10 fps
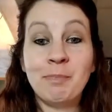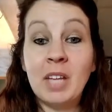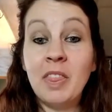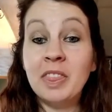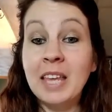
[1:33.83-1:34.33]

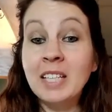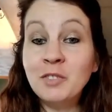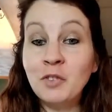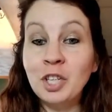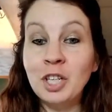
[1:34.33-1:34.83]
Thanks for
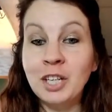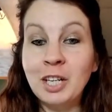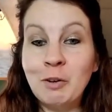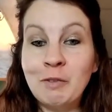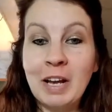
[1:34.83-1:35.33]

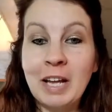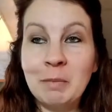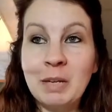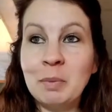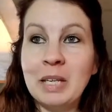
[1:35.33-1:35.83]
inviting me
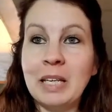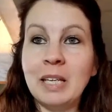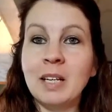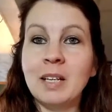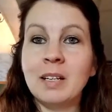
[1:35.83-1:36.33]
to be
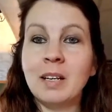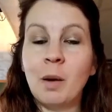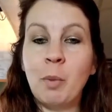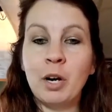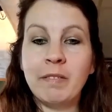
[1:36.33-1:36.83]
a
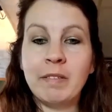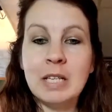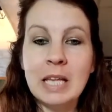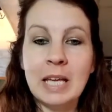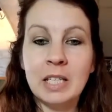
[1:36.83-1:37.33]
part of this
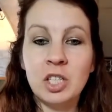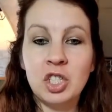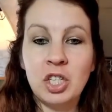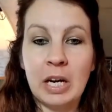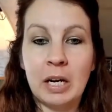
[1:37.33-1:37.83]
and to
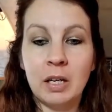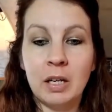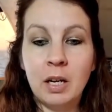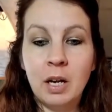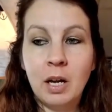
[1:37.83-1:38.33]
share
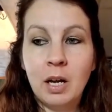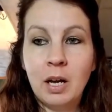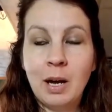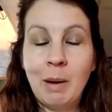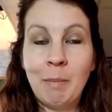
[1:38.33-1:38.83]

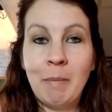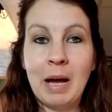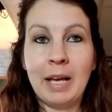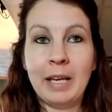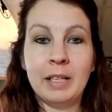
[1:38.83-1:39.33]

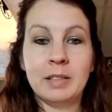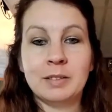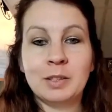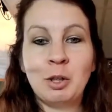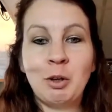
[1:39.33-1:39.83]
my
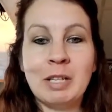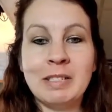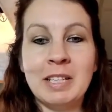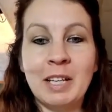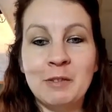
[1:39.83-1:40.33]
crazy
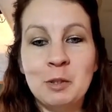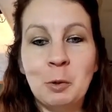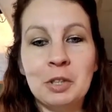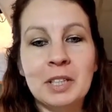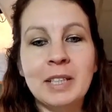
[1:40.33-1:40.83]
life
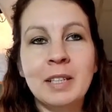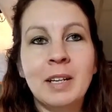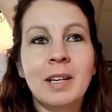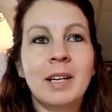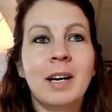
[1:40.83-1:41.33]
story.
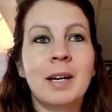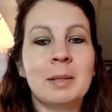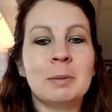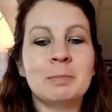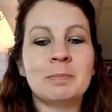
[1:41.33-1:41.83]

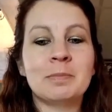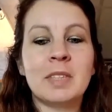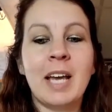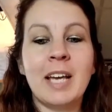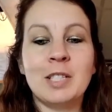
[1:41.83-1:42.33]

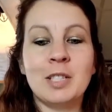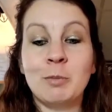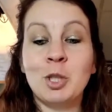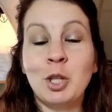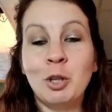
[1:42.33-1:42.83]
As I'm sure
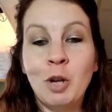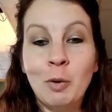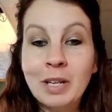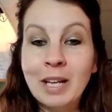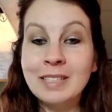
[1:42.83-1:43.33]
you know, it
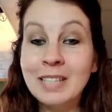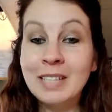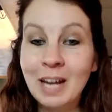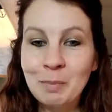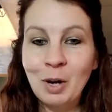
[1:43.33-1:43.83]
has
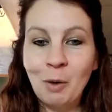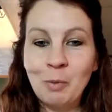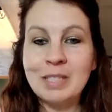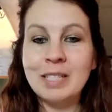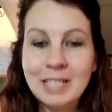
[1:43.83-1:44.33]
not been
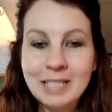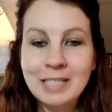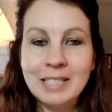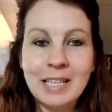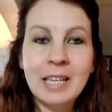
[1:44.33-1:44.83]
always
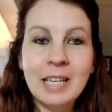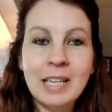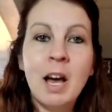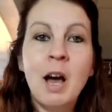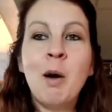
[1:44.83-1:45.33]
easy,
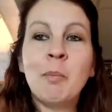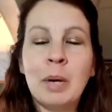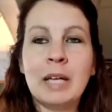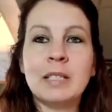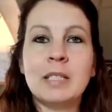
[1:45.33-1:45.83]

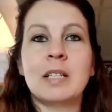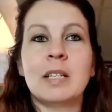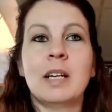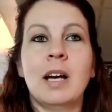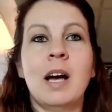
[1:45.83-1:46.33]
but
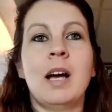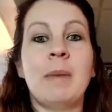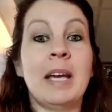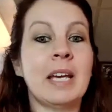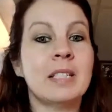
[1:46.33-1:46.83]
I
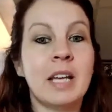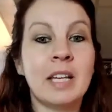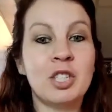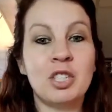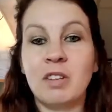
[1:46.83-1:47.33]
guess I can
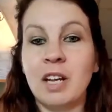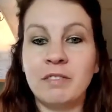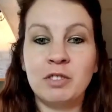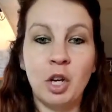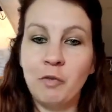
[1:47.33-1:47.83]
just kind of
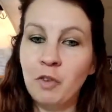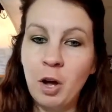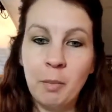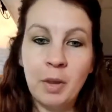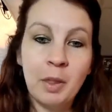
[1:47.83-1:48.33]
start
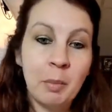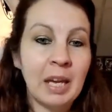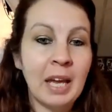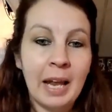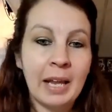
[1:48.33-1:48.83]
from the
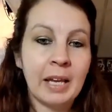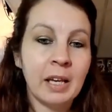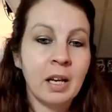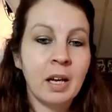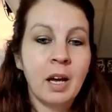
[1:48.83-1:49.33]
beginning.
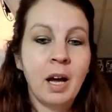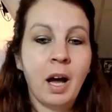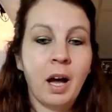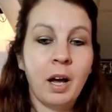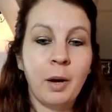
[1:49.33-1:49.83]

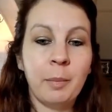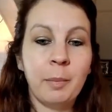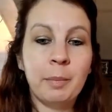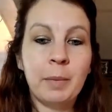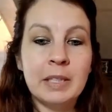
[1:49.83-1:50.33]

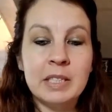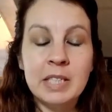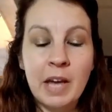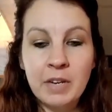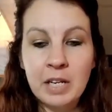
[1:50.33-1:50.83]
It's
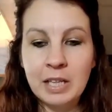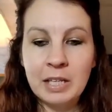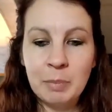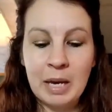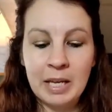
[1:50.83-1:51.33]
definitely
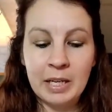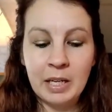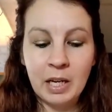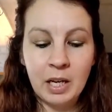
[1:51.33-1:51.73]
been